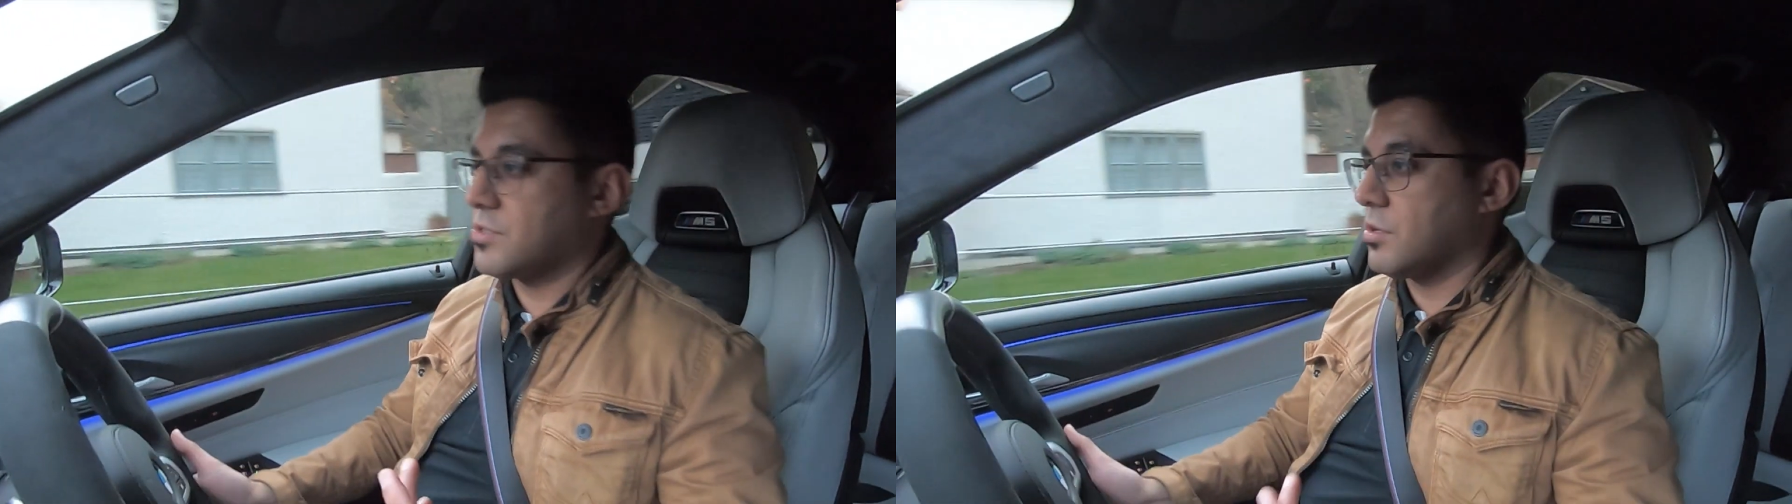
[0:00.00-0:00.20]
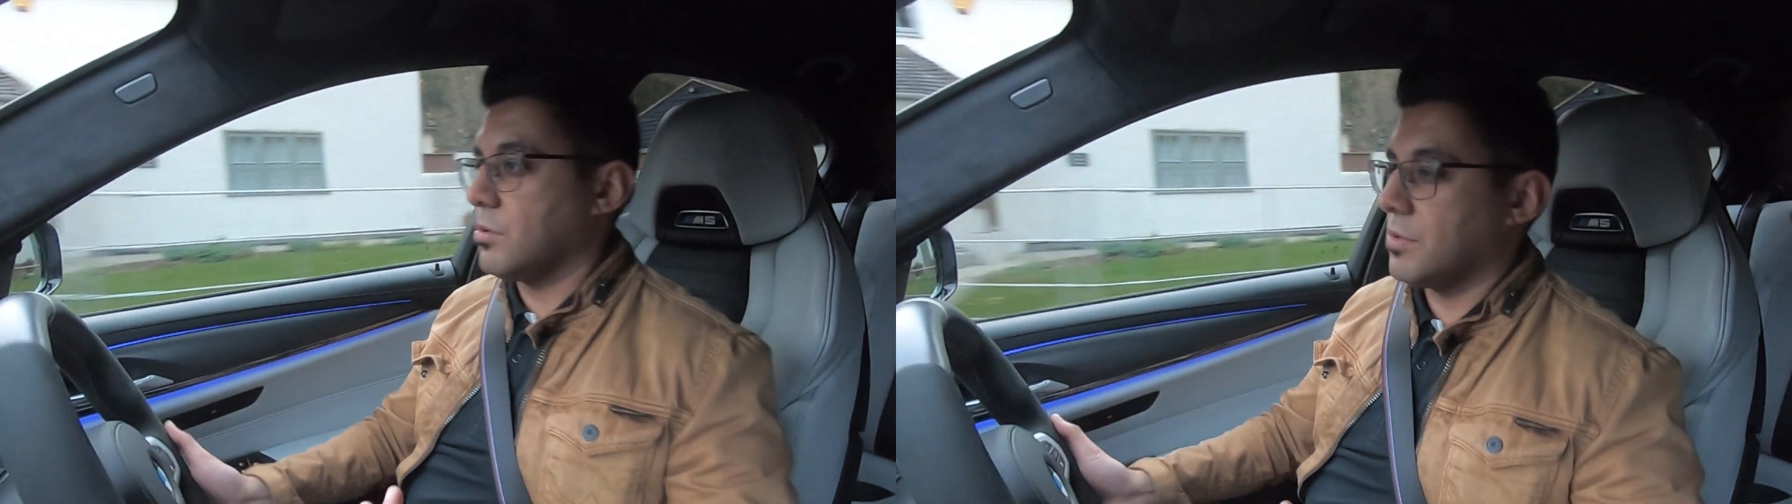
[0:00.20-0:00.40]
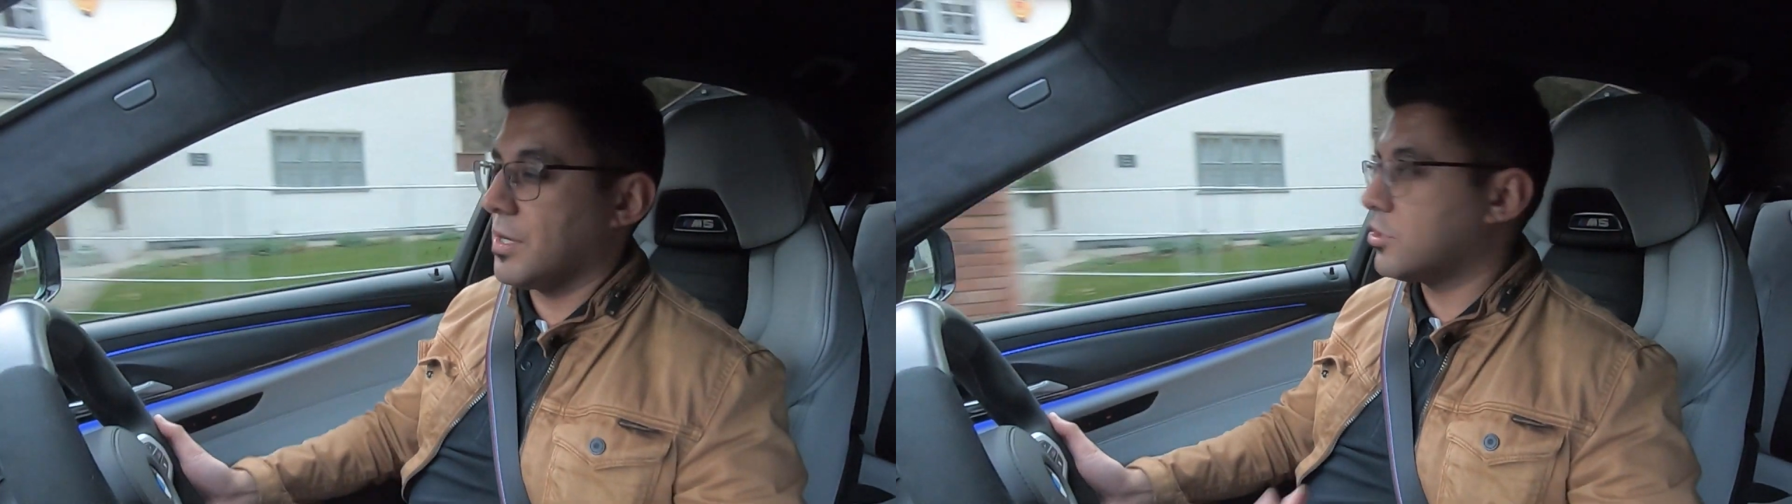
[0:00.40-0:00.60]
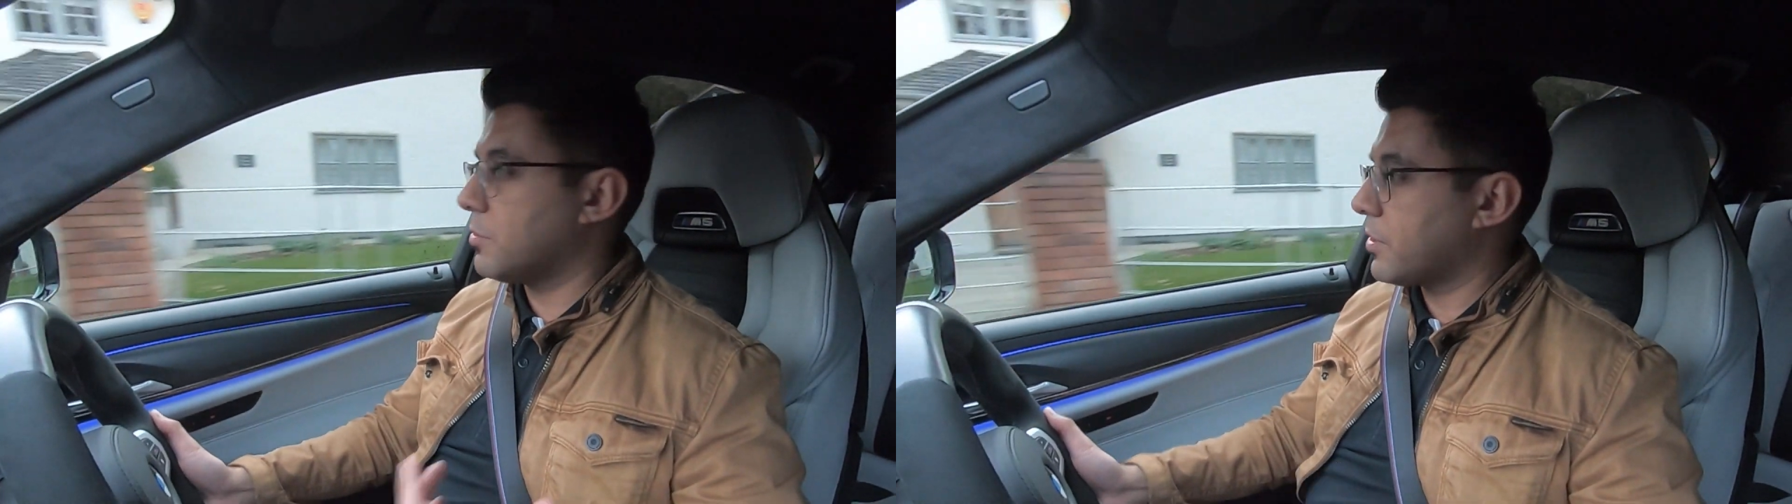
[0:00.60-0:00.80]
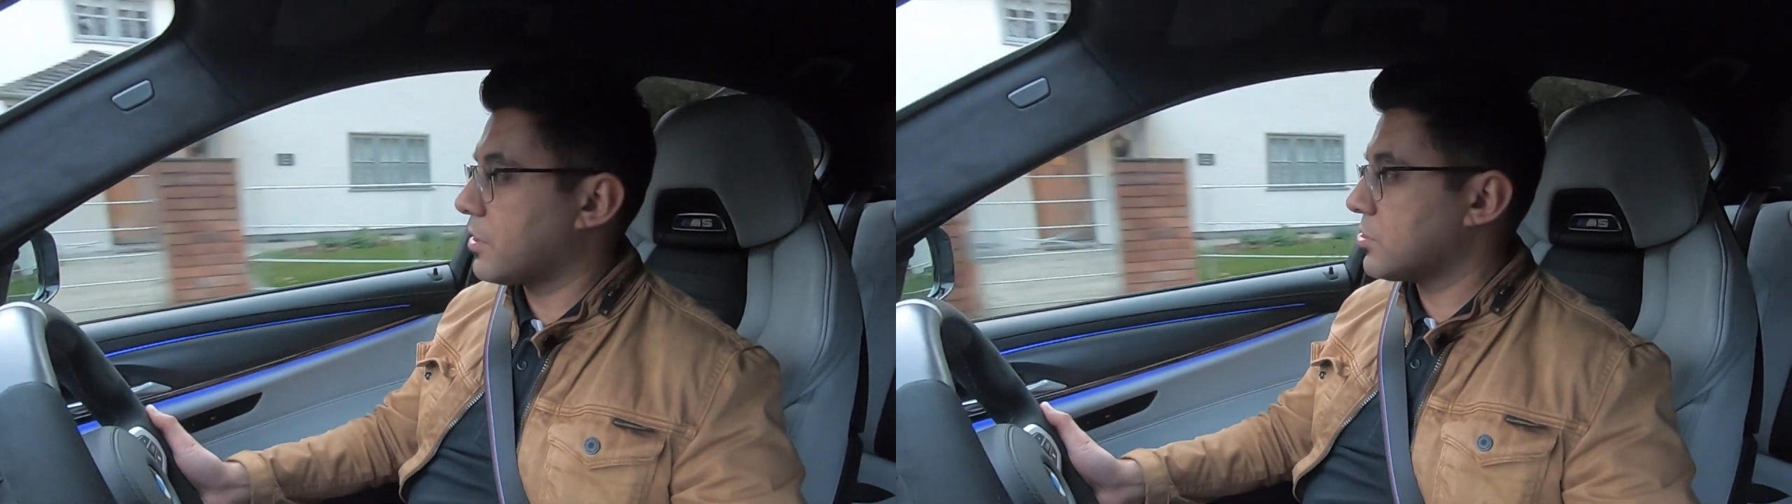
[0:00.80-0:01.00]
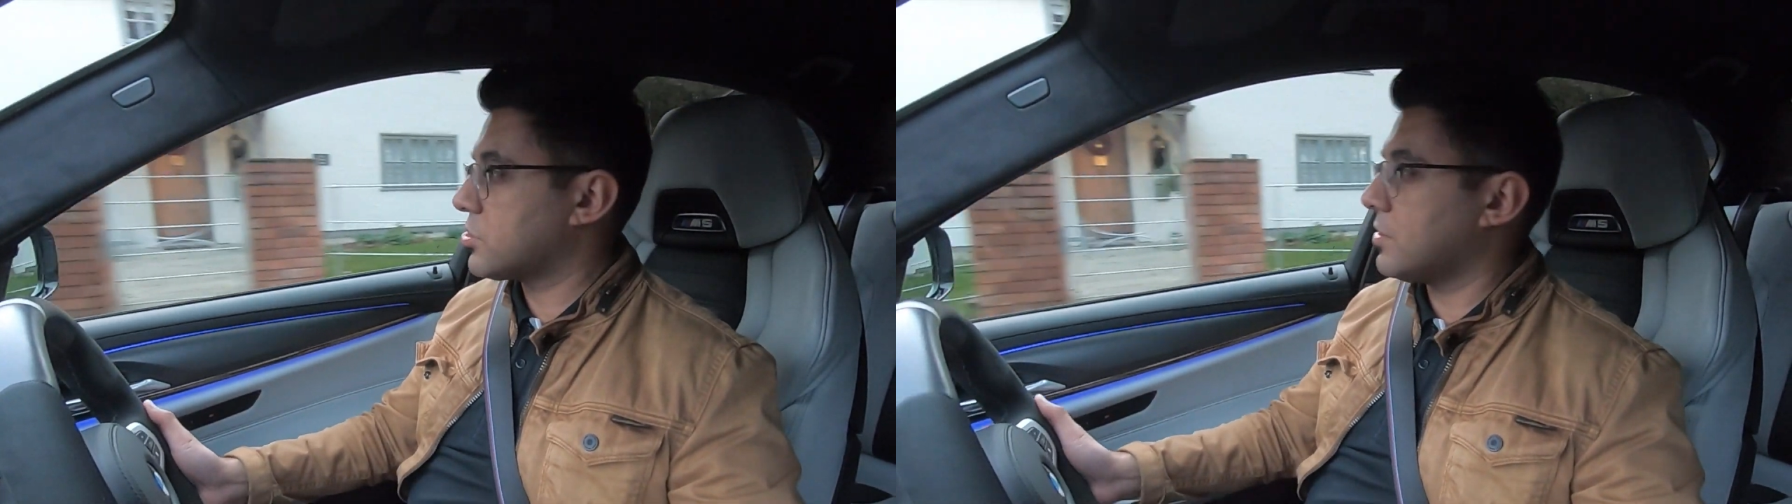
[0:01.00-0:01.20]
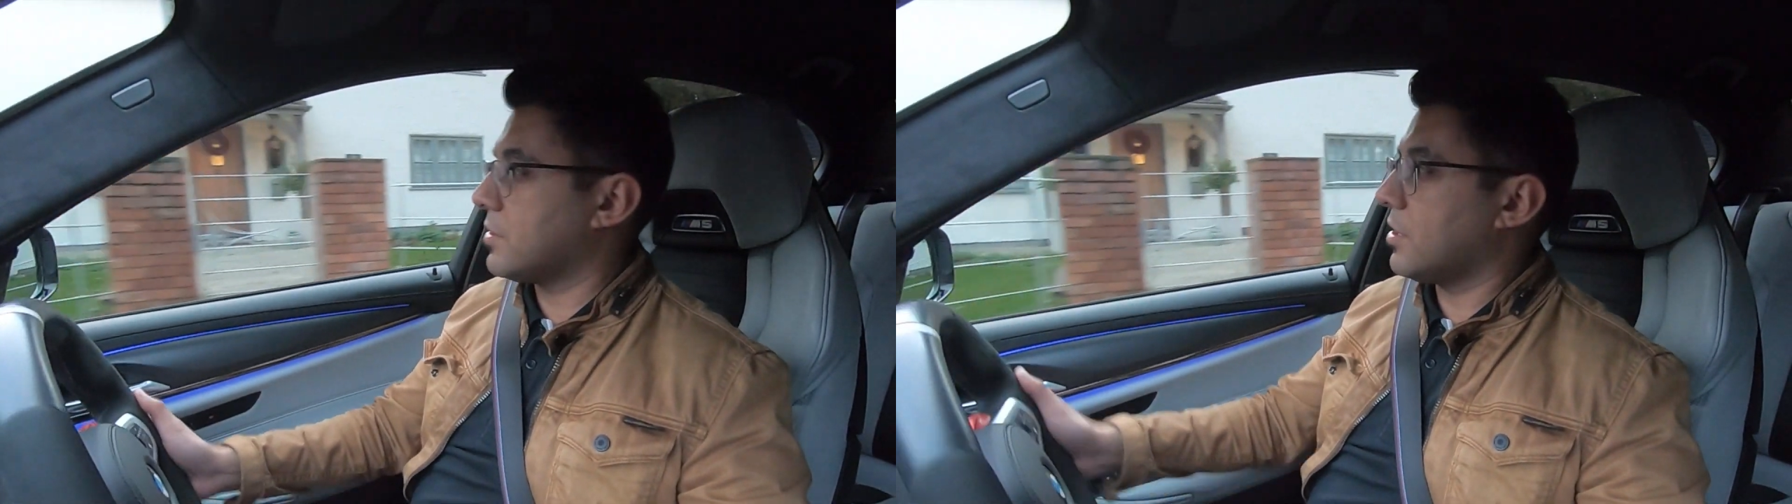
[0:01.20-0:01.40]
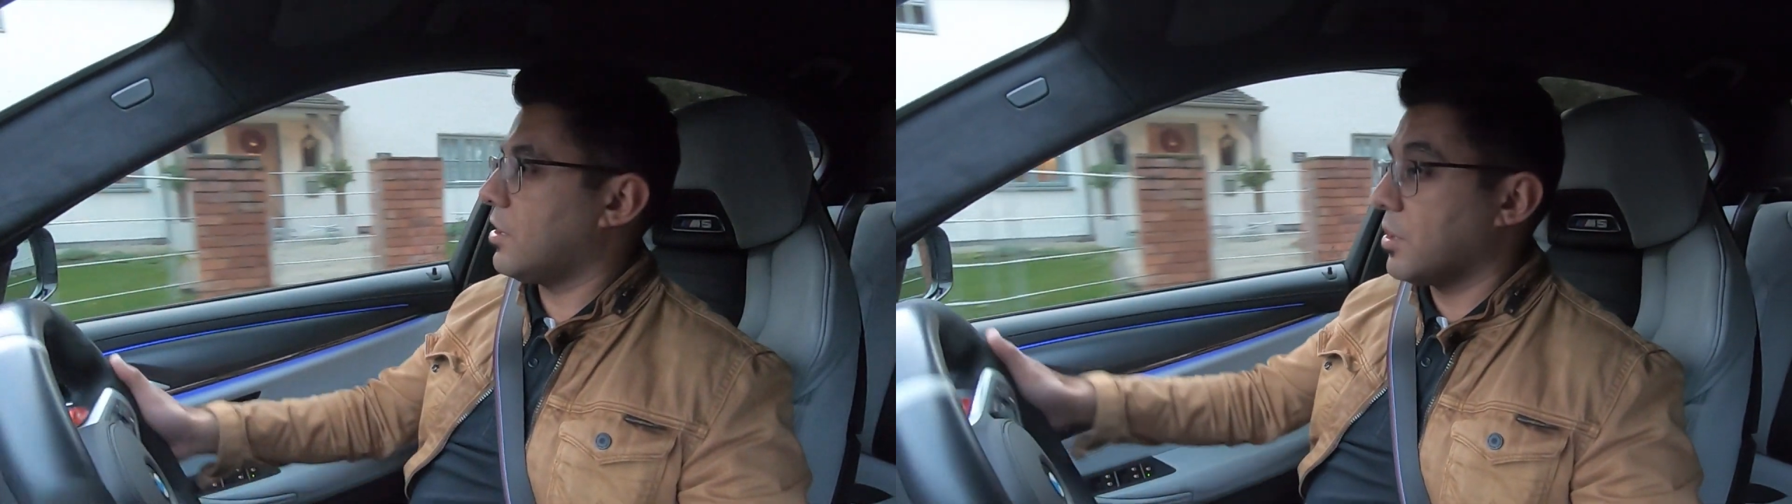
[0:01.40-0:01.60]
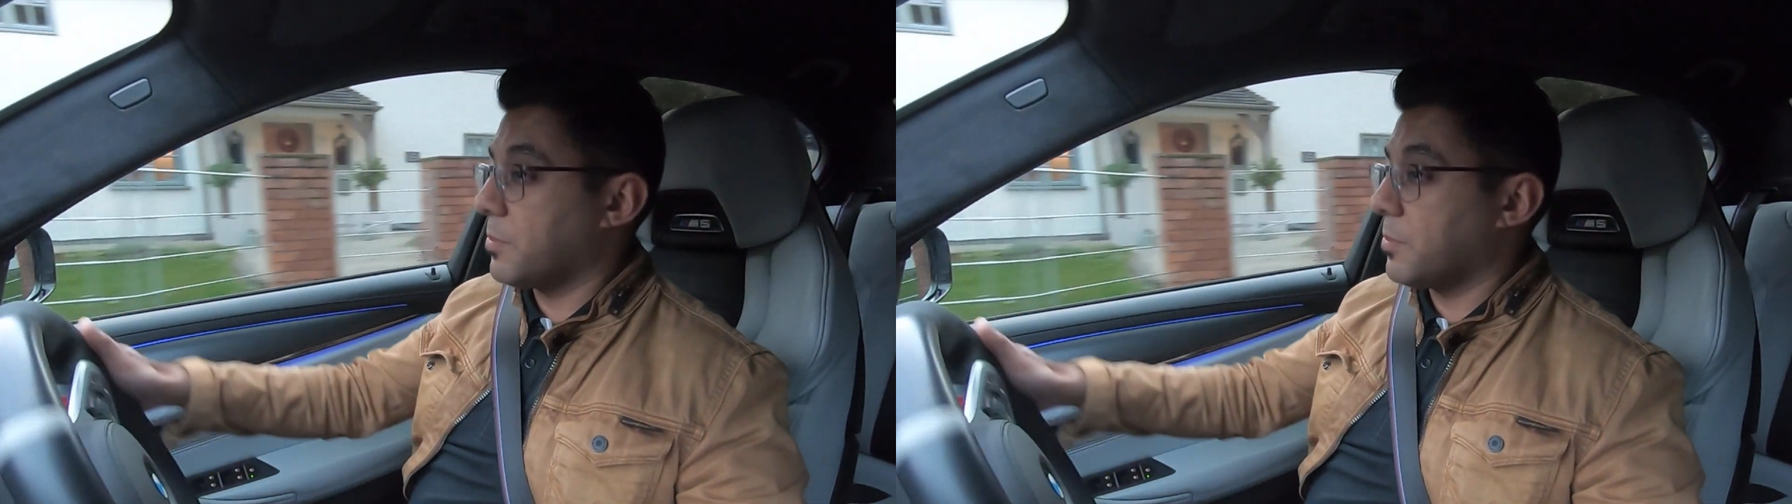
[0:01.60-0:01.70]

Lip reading: so a double clutch I